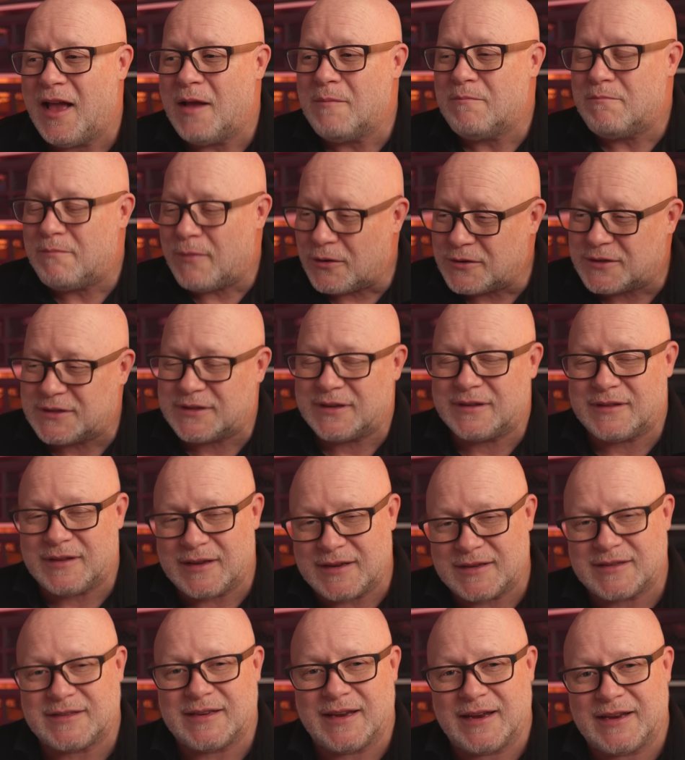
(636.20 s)
Most of
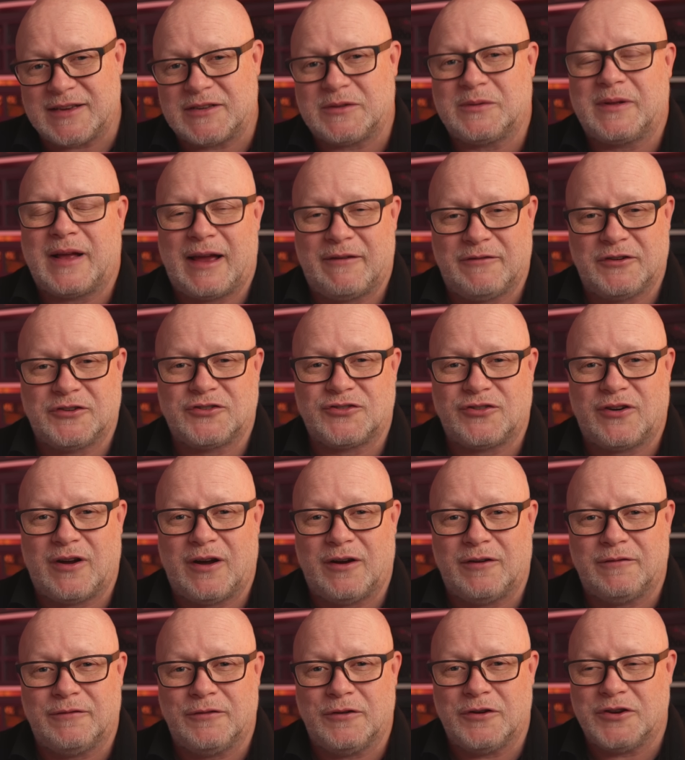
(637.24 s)
these things will have a
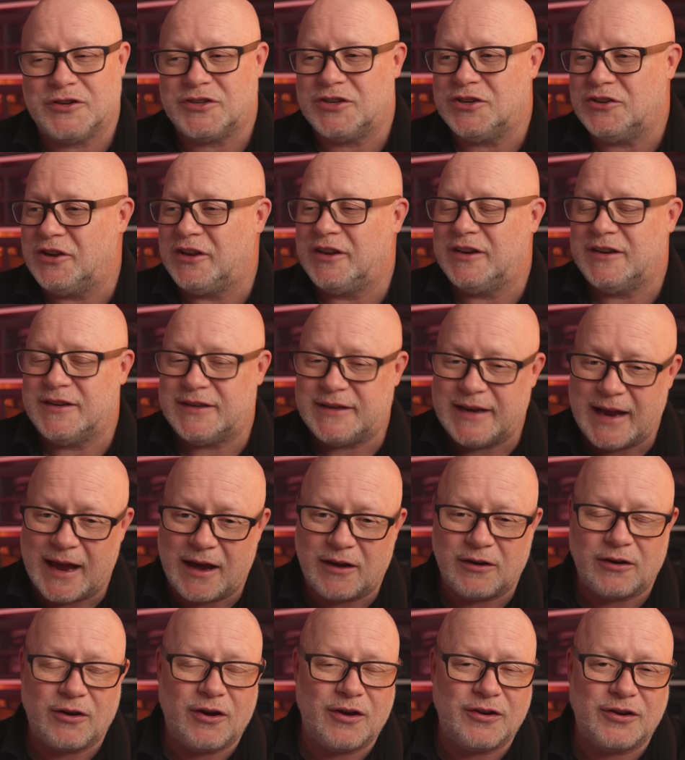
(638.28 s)
trial version. You can
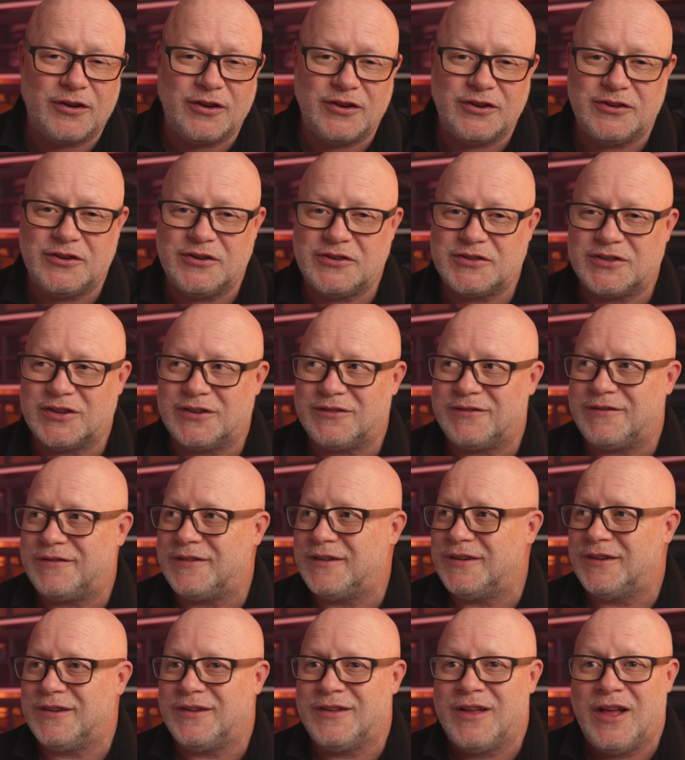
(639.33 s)
download it, use it
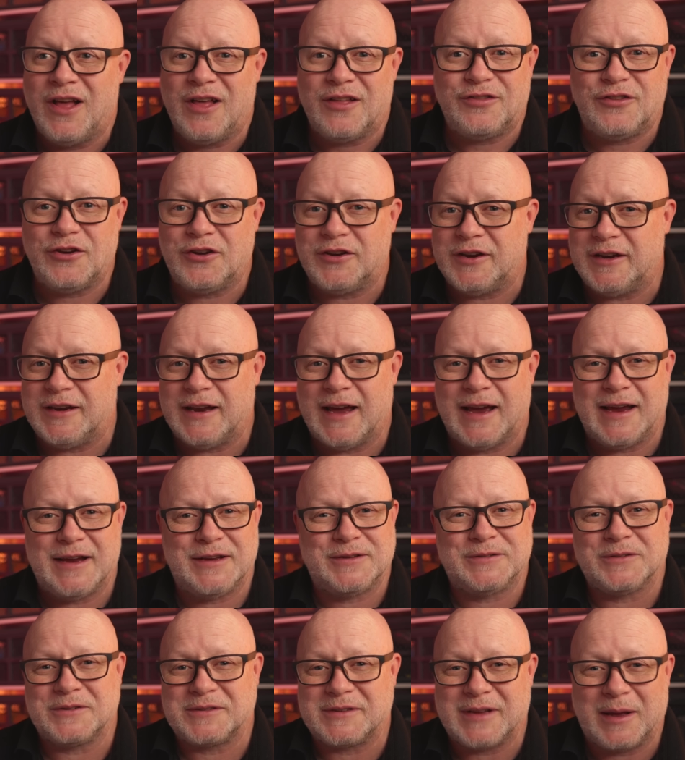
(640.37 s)
for 30
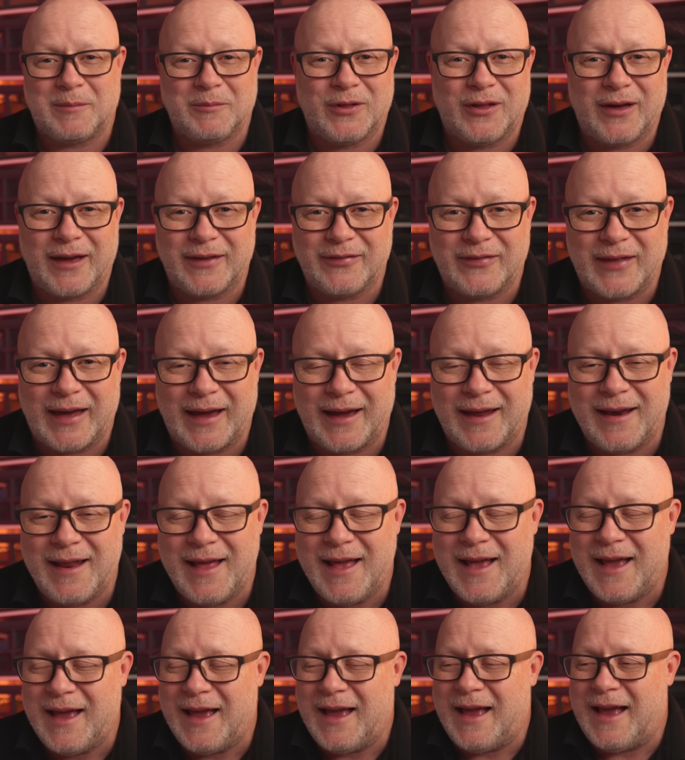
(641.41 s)
days or something like that,
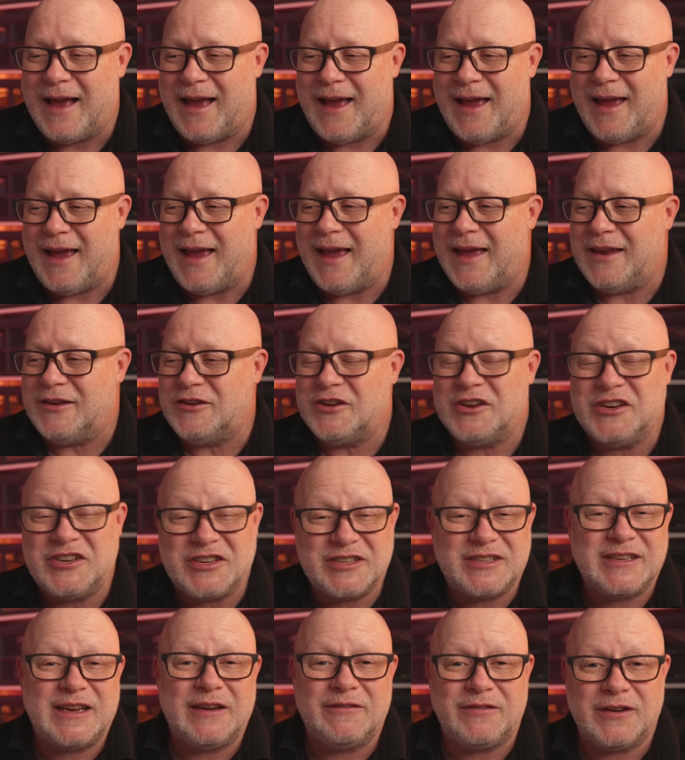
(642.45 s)
and you can
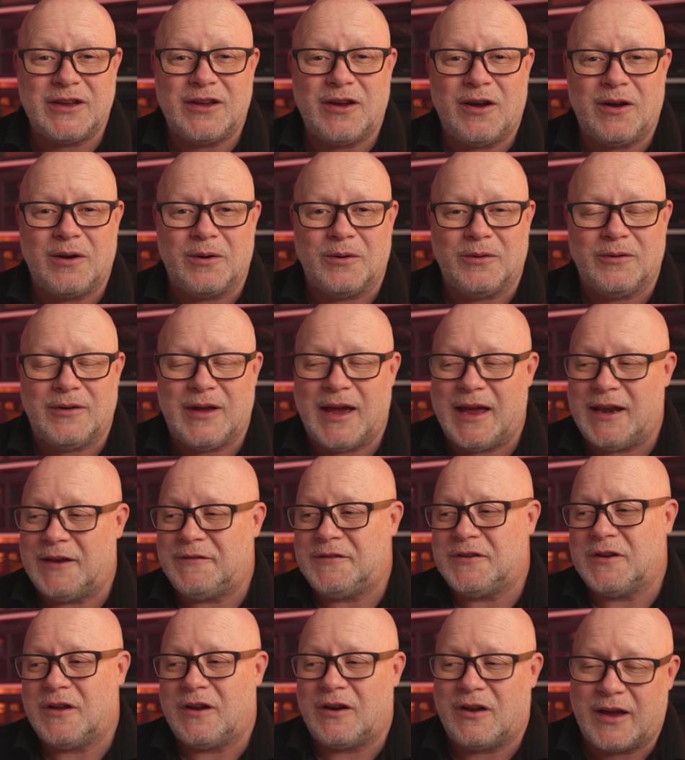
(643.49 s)
just give it a go. And if
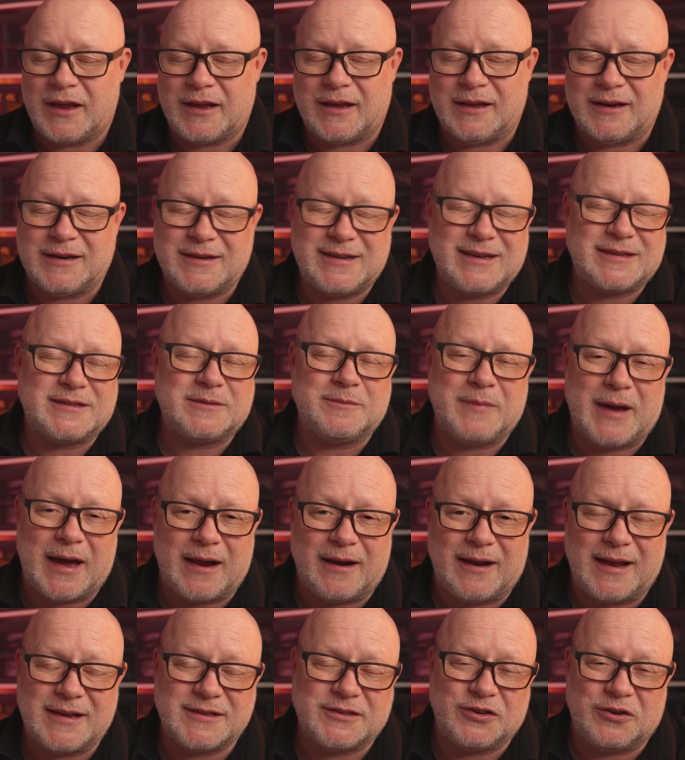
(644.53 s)
you don't like it, it doesn't matter.
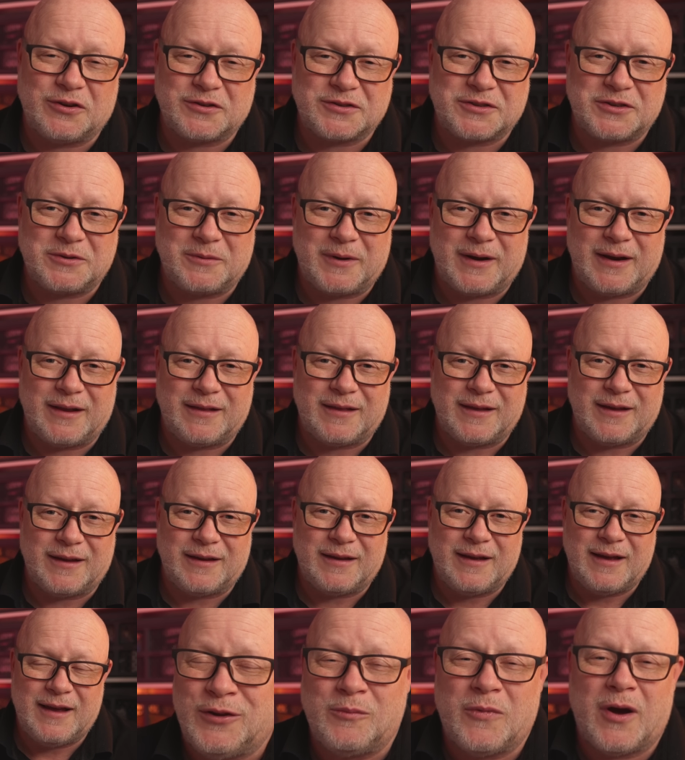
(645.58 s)
It hasn't cost you anything.
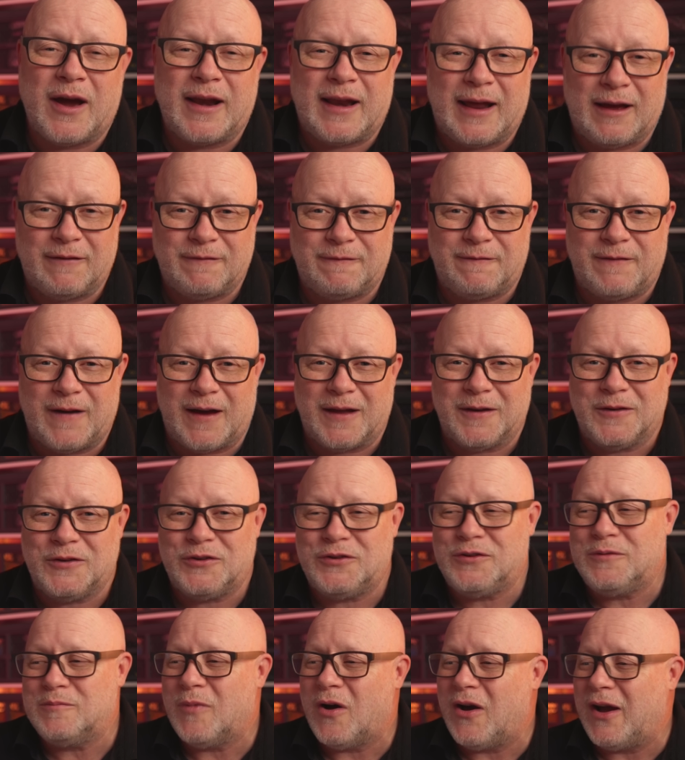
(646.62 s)
You might have fun.
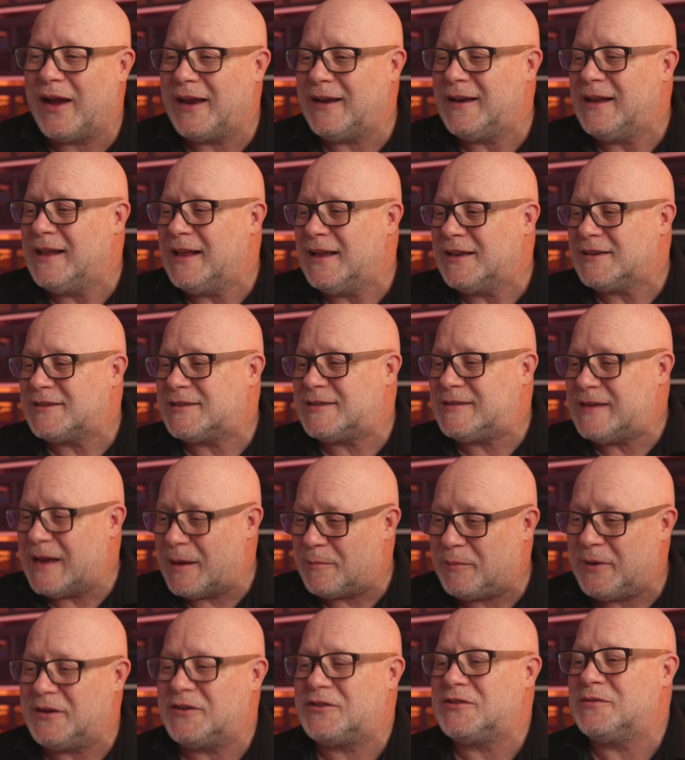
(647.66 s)
You might
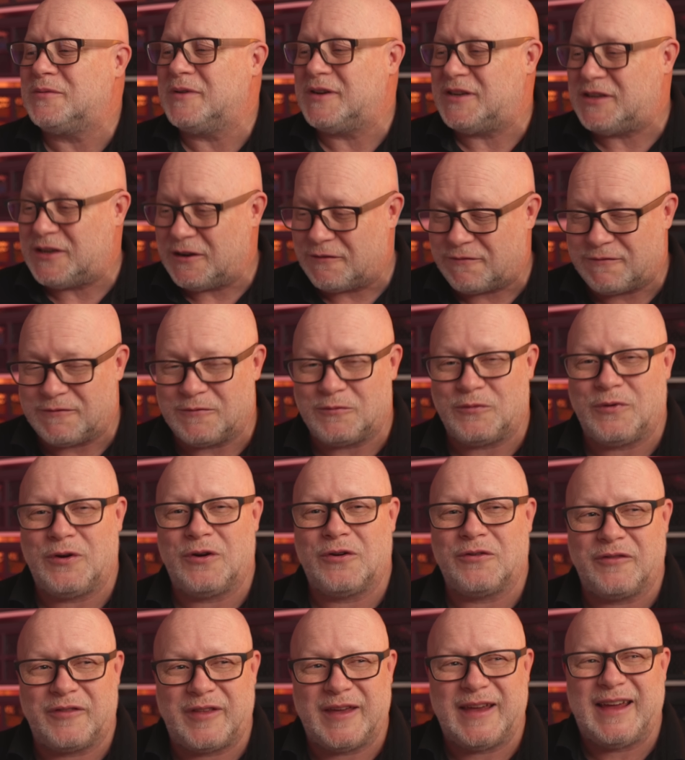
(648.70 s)
step into a different
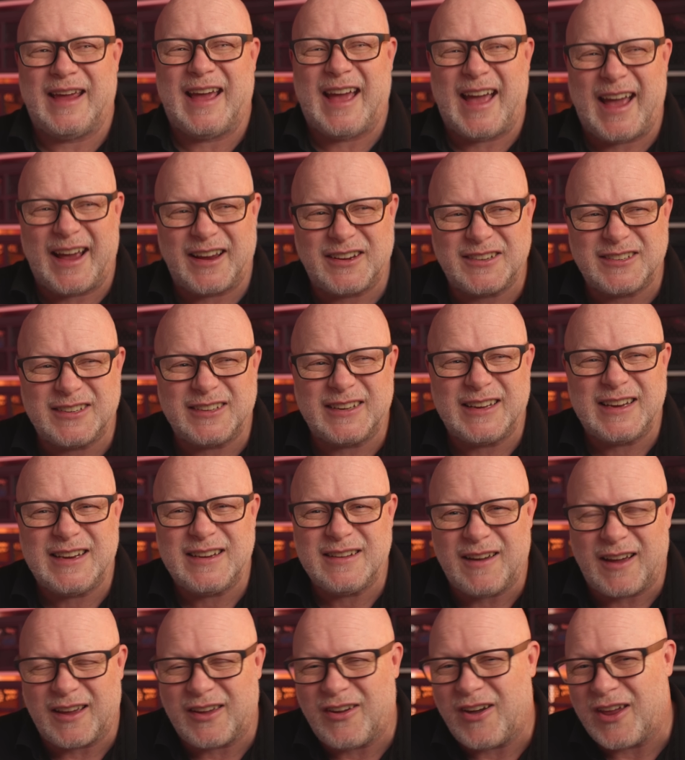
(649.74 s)
world and think, actually,
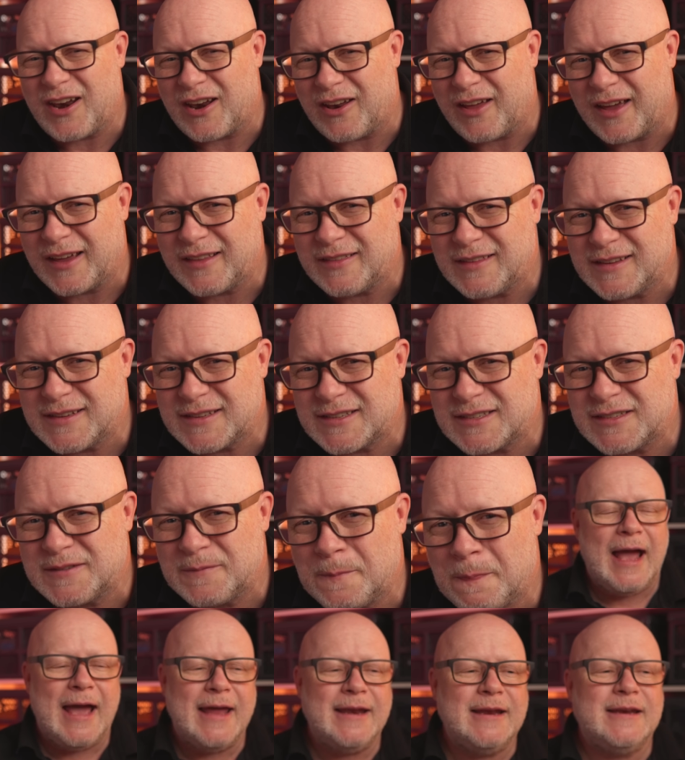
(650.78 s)
I kind of like this.
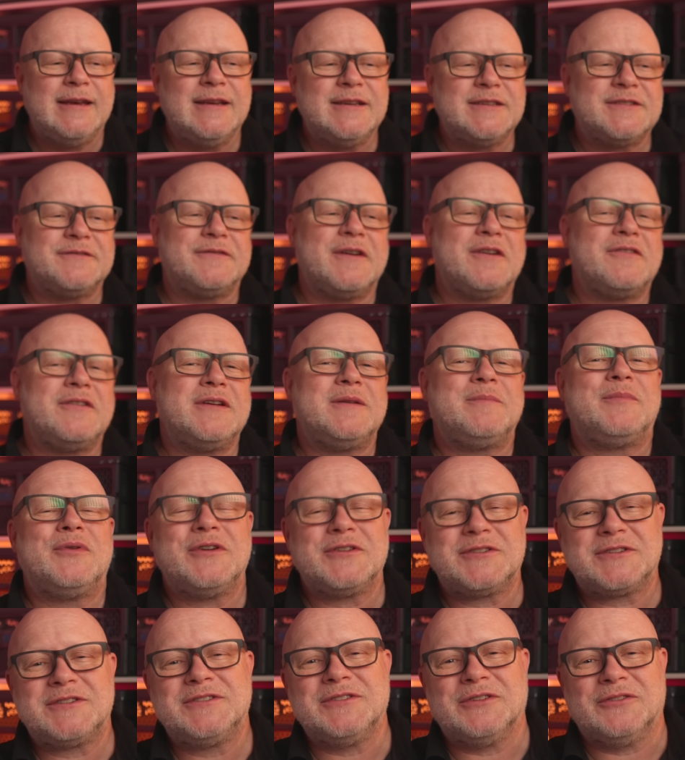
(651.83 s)
And it is very
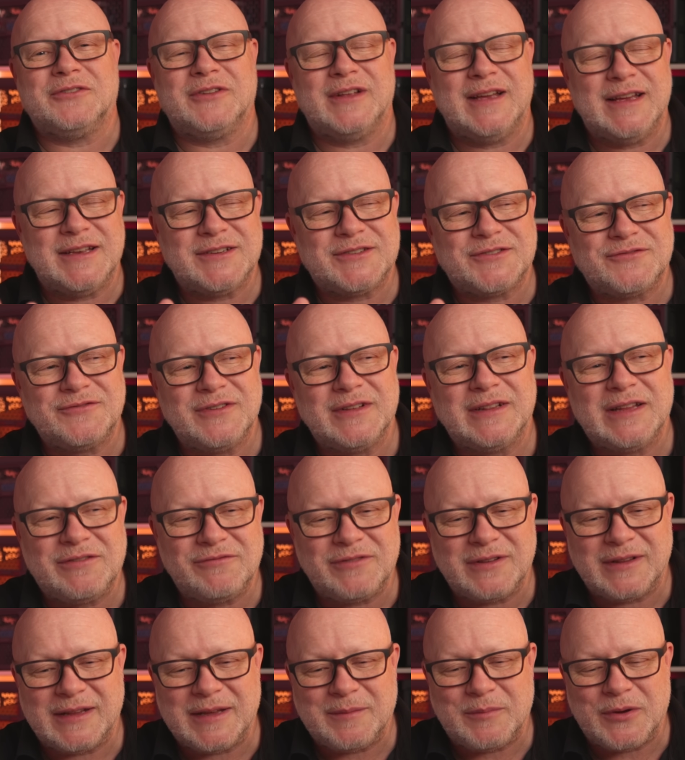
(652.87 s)
personal. It's really,
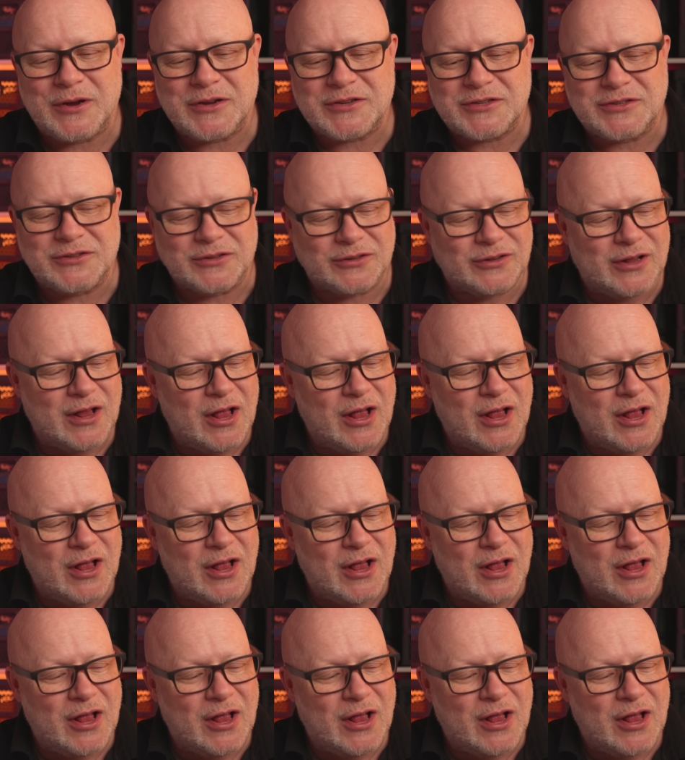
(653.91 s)
really personal.